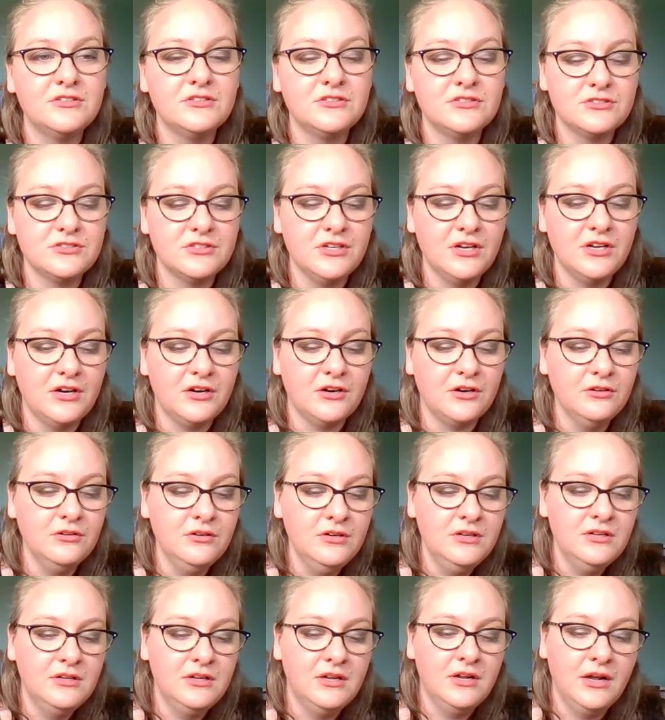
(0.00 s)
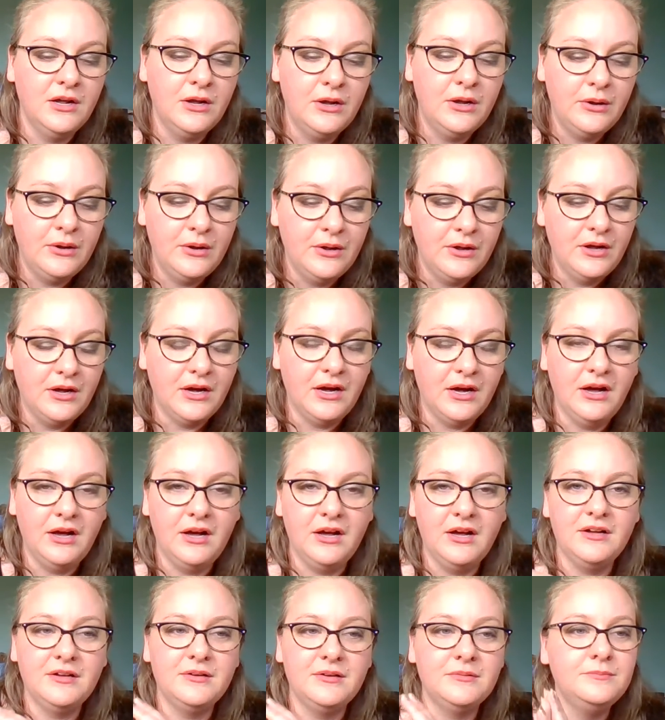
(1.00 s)
So
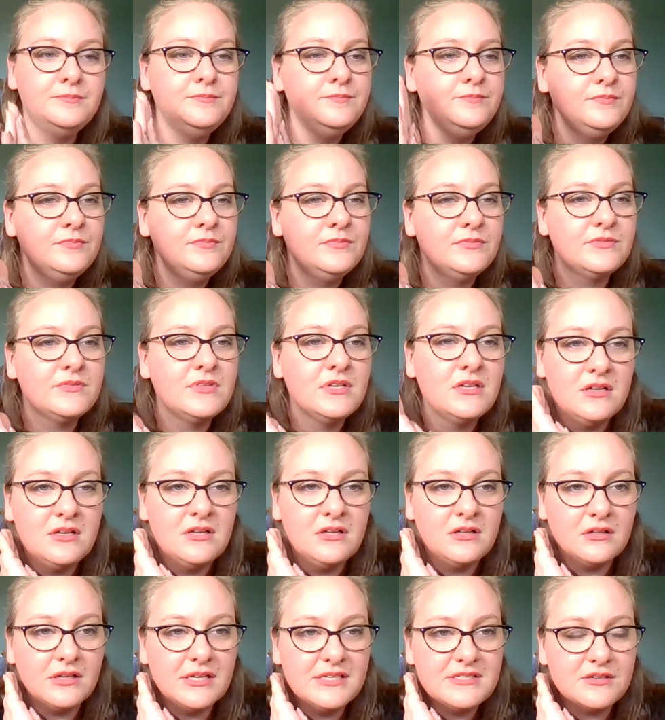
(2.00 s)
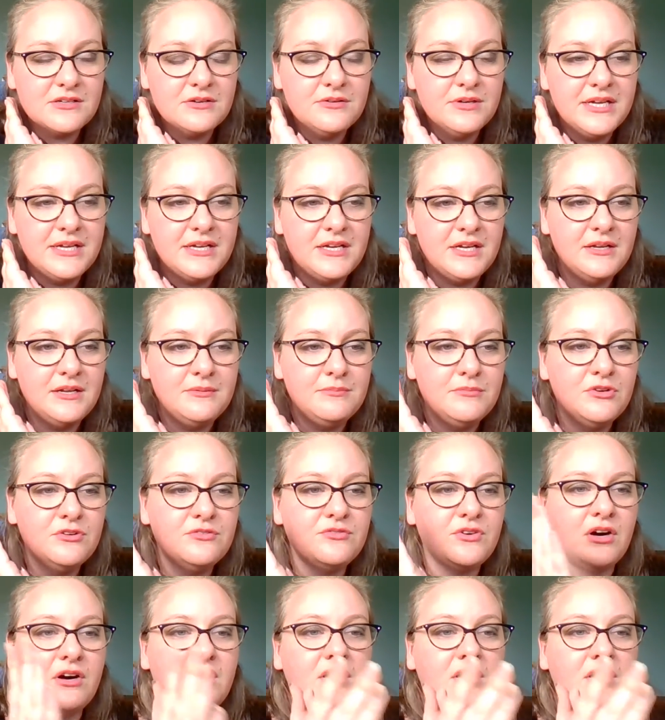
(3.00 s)
let's go ahead and move